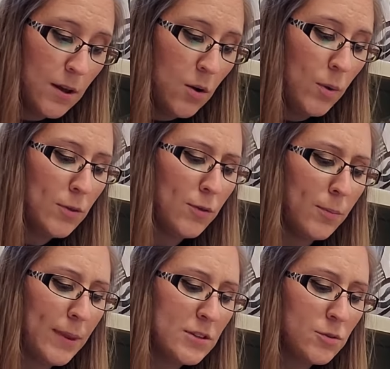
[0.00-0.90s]
whether the
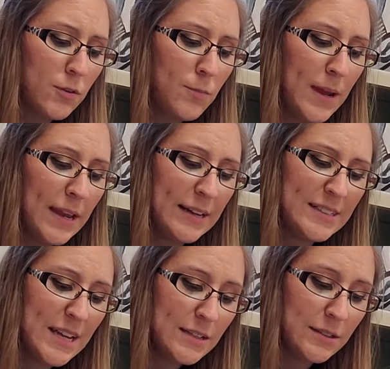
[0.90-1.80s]
pleasure of making a
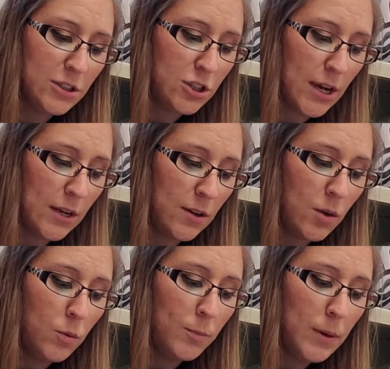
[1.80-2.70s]
daisy chain
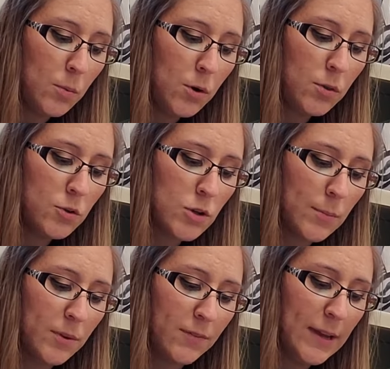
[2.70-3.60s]
would be worth the
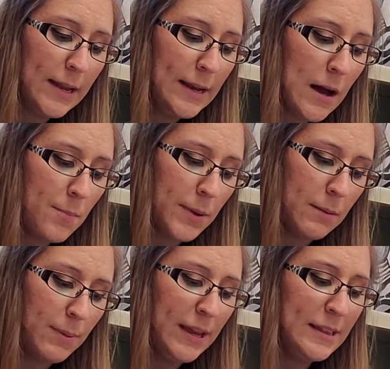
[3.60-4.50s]
trouble of getting up
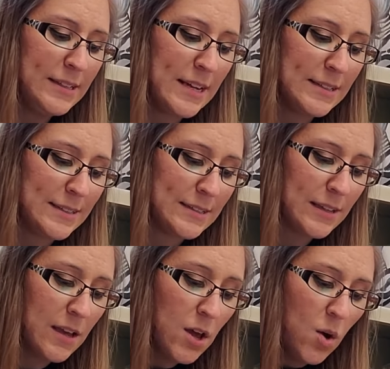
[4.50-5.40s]
and picking the
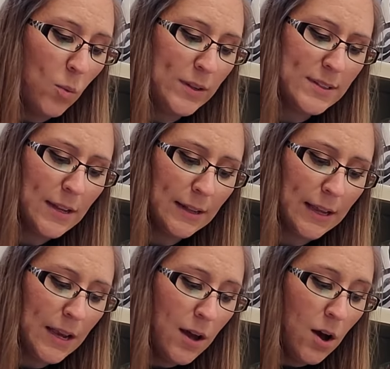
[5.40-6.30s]
daisies, when suddenly